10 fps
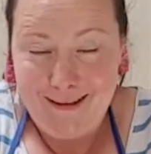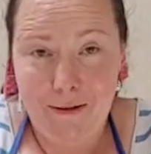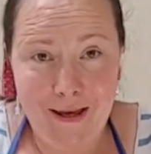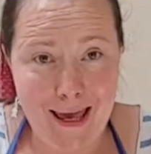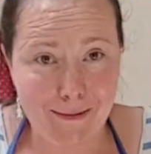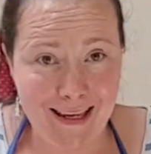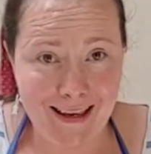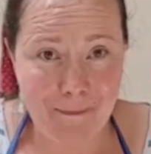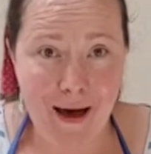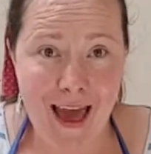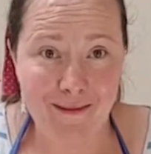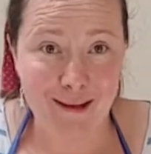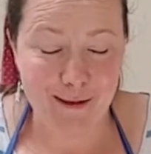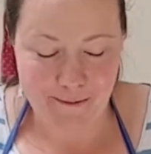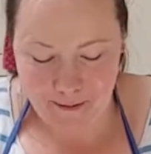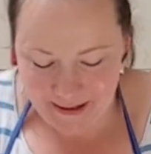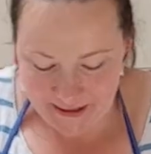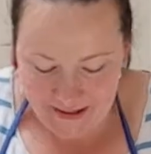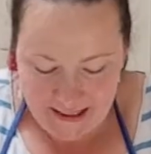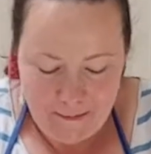Should we keep singing the pirate song while we
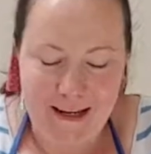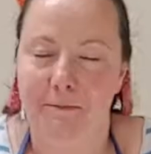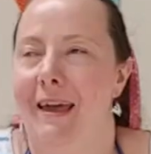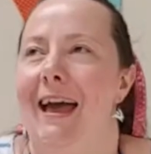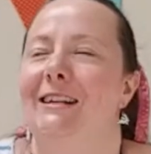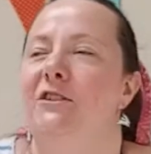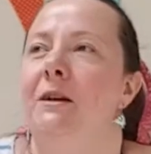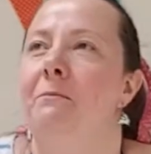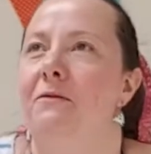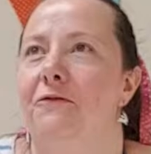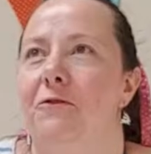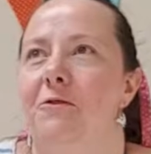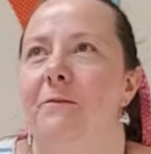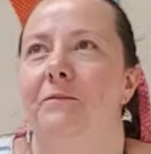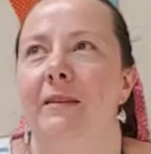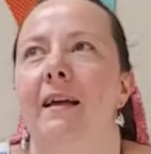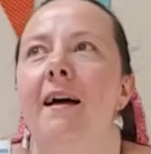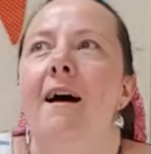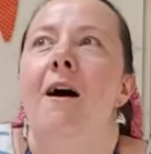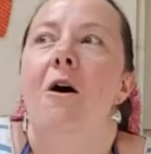do this? Where did we get to? Number 4.
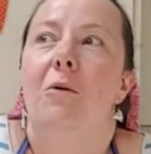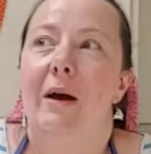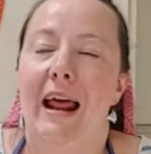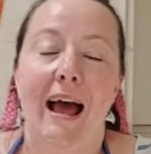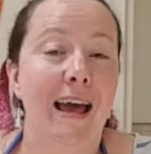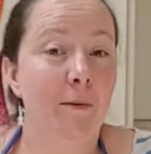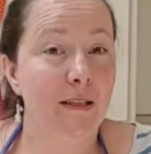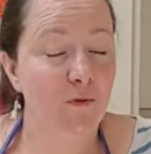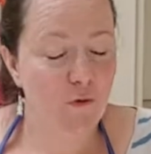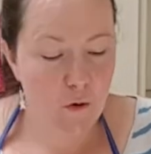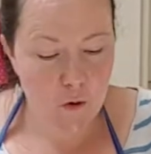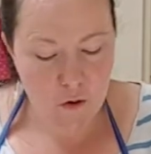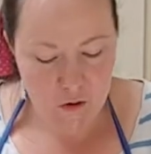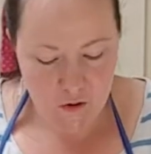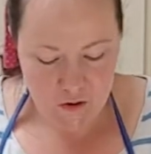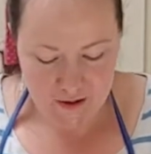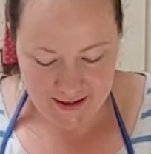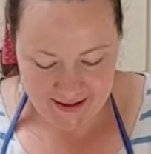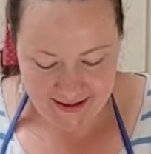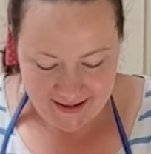When I was 4,
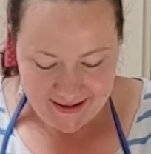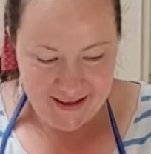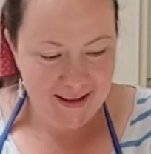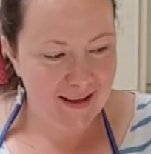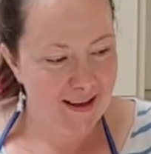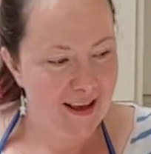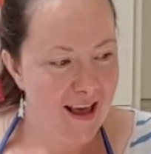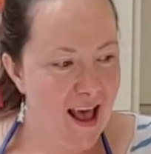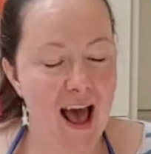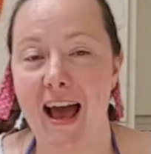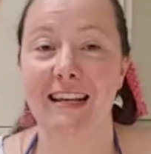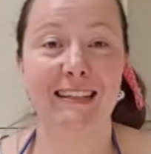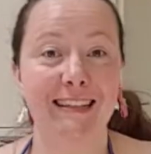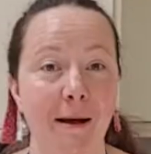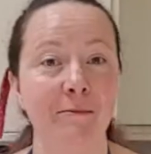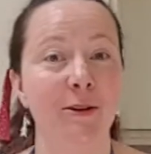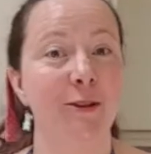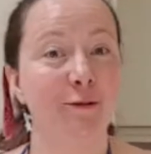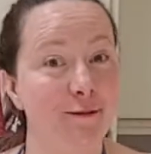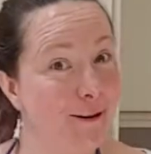I slept
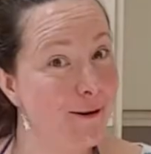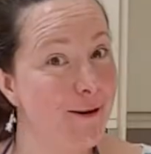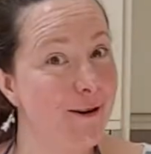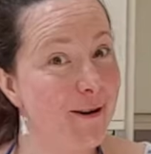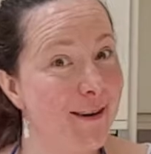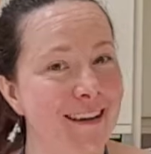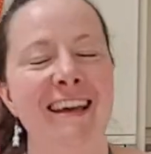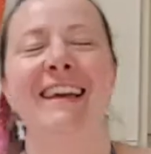on the floor.